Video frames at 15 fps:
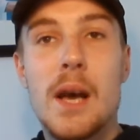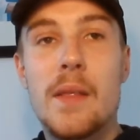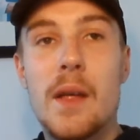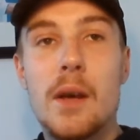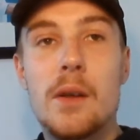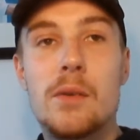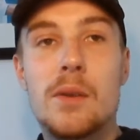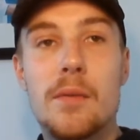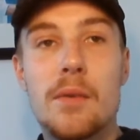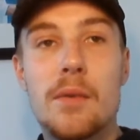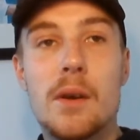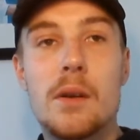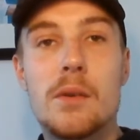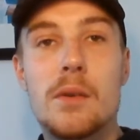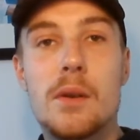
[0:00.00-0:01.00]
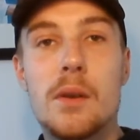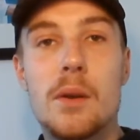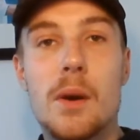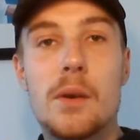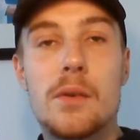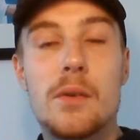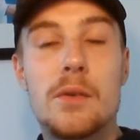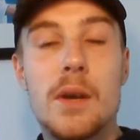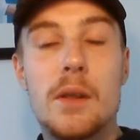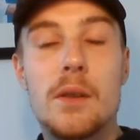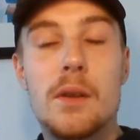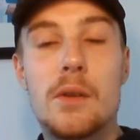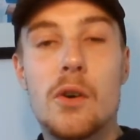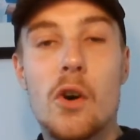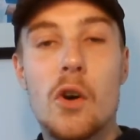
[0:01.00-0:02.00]
and that is difficult. As I said,
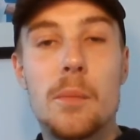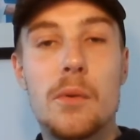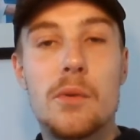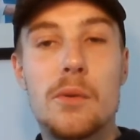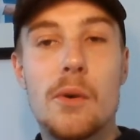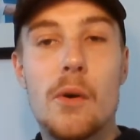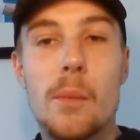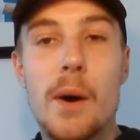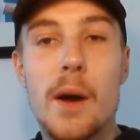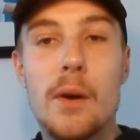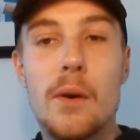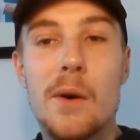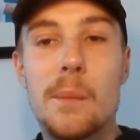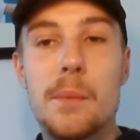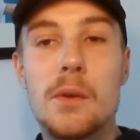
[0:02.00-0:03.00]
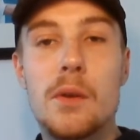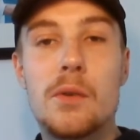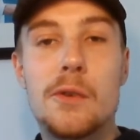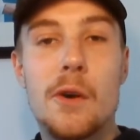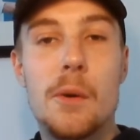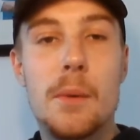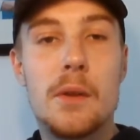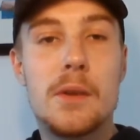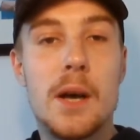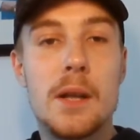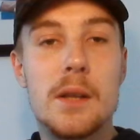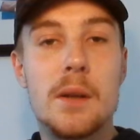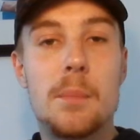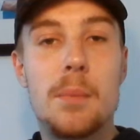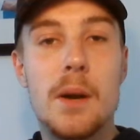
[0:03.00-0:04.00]
the tournament's so wide open. There's so many
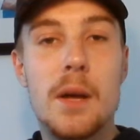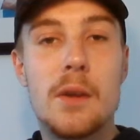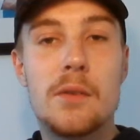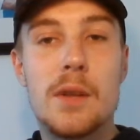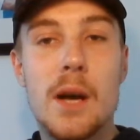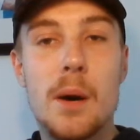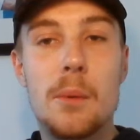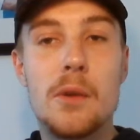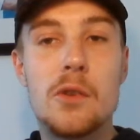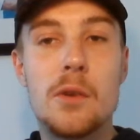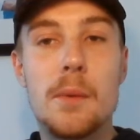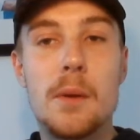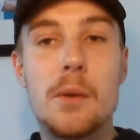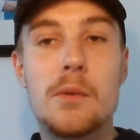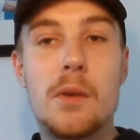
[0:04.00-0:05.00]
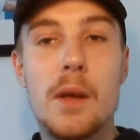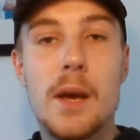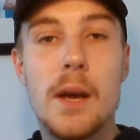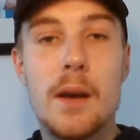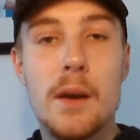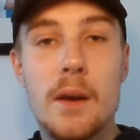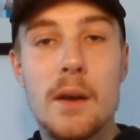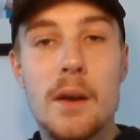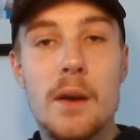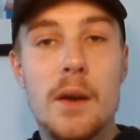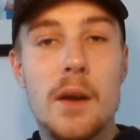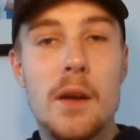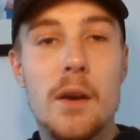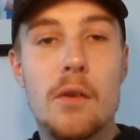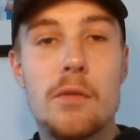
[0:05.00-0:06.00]
talented players now in the WTA.
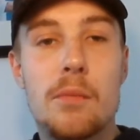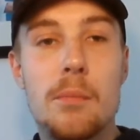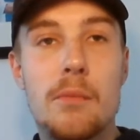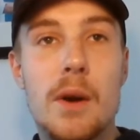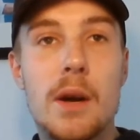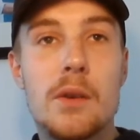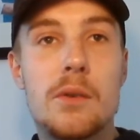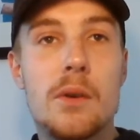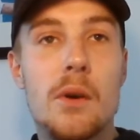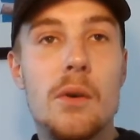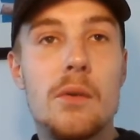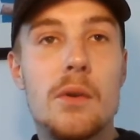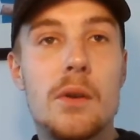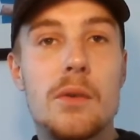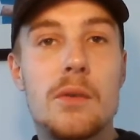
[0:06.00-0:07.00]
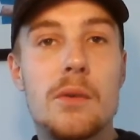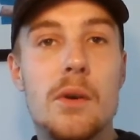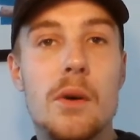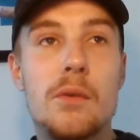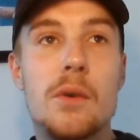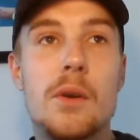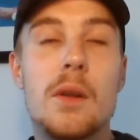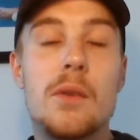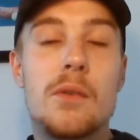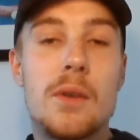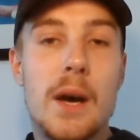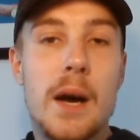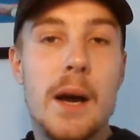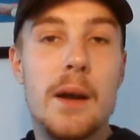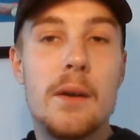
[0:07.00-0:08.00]
From ranked 100
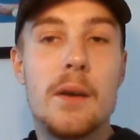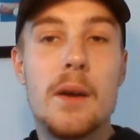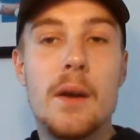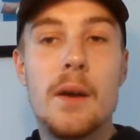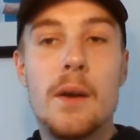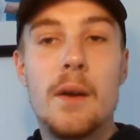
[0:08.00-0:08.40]
inside,